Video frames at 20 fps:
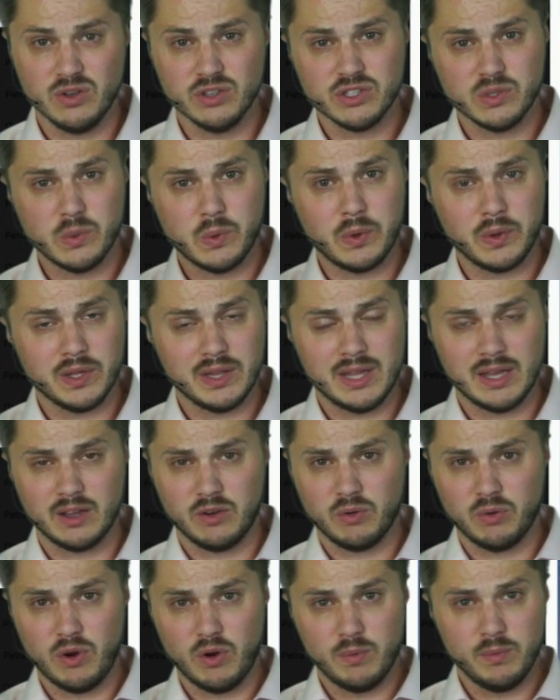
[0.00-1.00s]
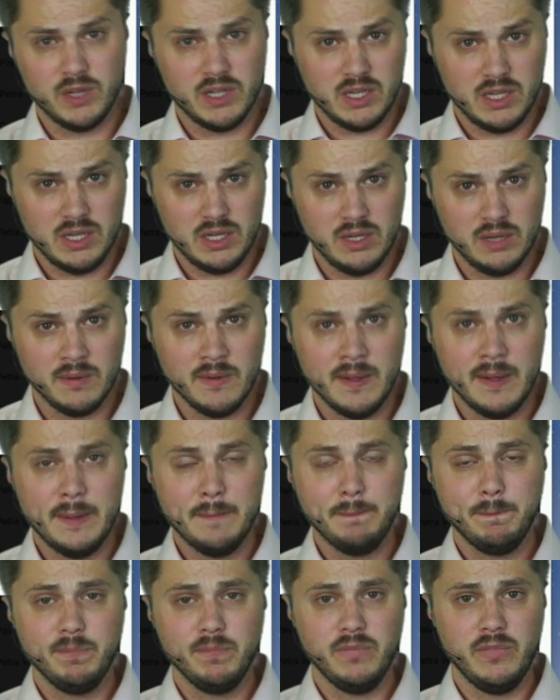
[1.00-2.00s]
You also won't get that chroma key
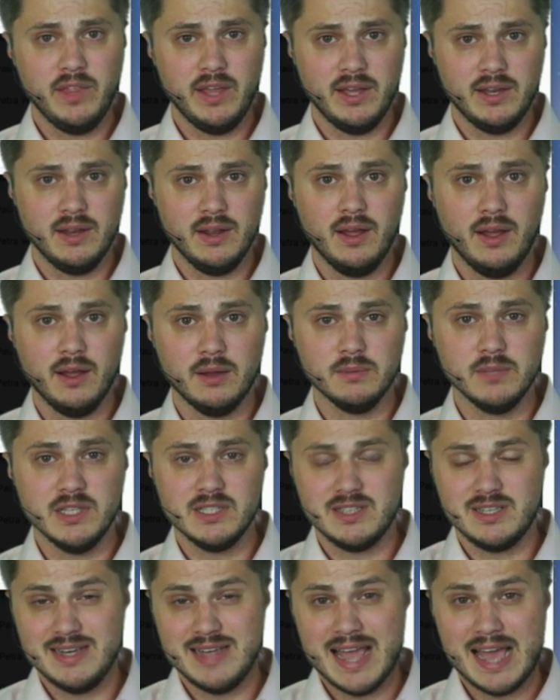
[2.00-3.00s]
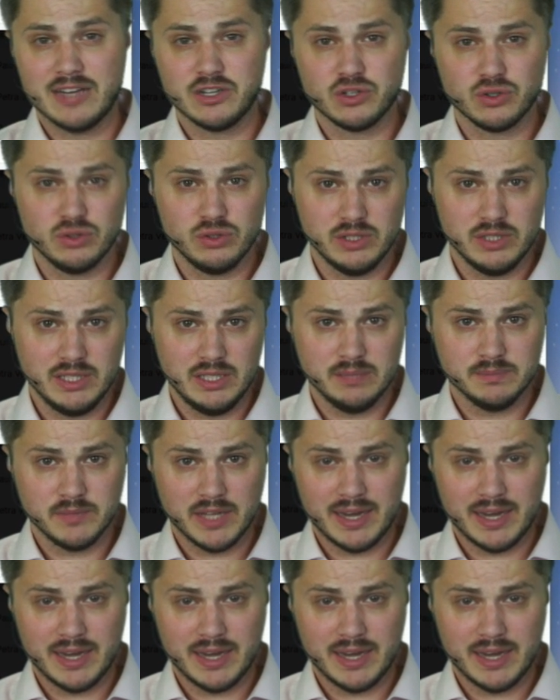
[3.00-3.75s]
that is naturally,